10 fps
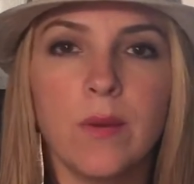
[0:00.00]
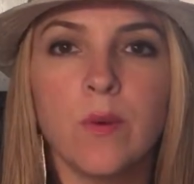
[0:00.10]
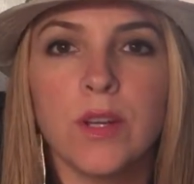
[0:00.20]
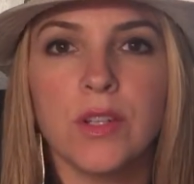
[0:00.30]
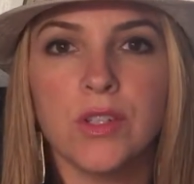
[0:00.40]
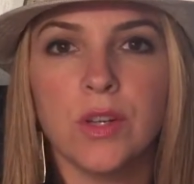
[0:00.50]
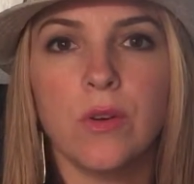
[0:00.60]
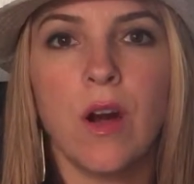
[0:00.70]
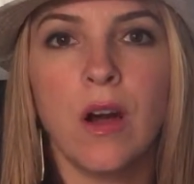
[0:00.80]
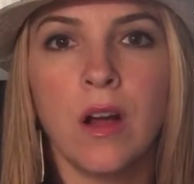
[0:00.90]
we're going to
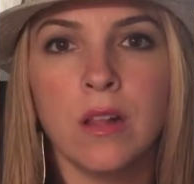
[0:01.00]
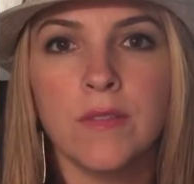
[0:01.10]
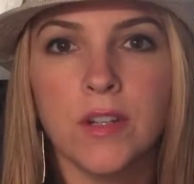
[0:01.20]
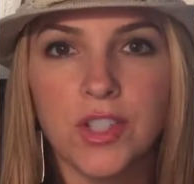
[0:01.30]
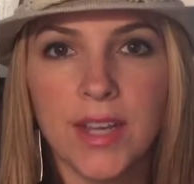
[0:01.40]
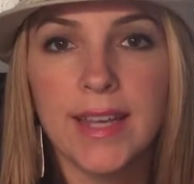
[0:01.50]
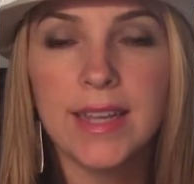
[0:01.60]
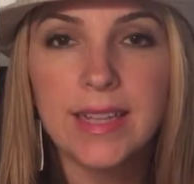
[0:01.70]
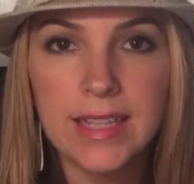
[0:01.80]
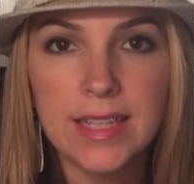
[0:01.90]
show all of our
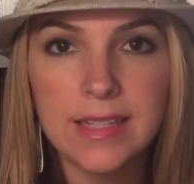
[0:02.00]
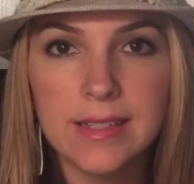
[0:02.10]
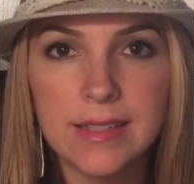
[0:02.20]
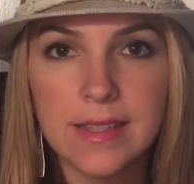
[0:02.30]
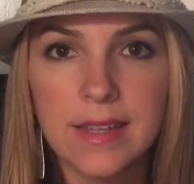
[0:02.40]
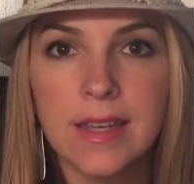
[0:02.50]
check-in leads